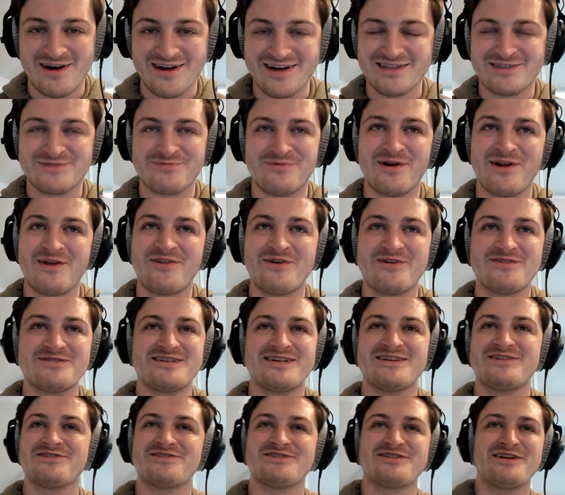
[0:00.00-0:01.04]
It's one of those
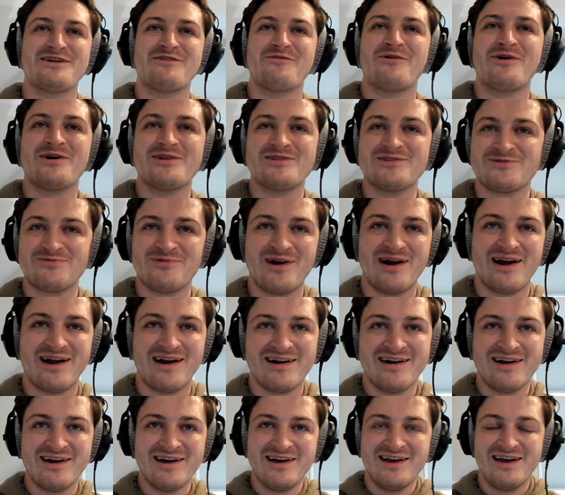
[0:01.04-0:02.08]
interesting ones
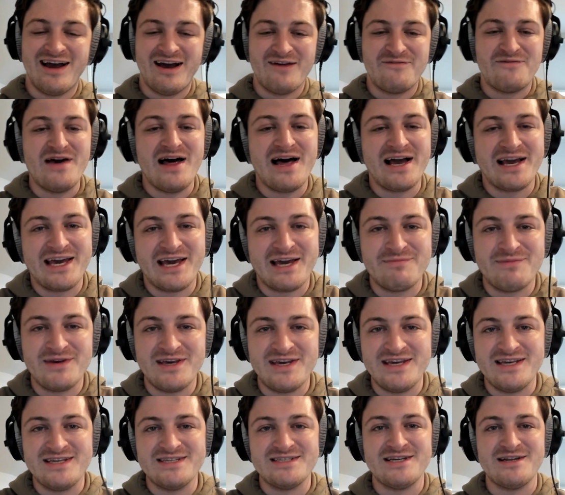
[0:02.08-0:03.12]
where I feel like it could be
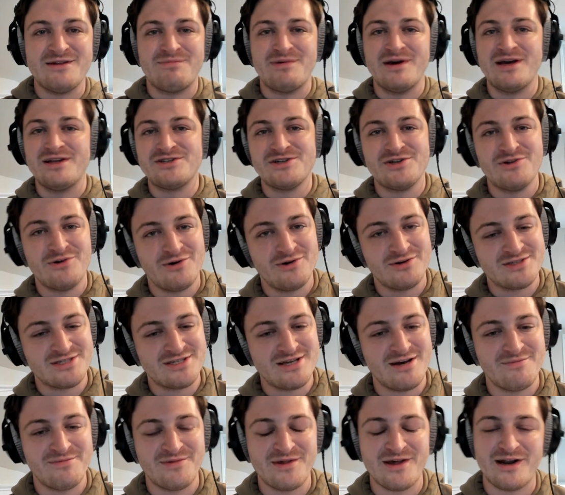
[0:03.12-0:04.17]
easy to pigeonhole
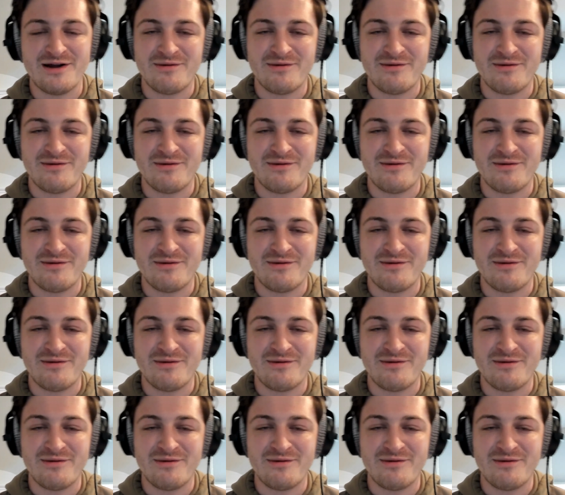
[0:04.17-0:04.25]
something.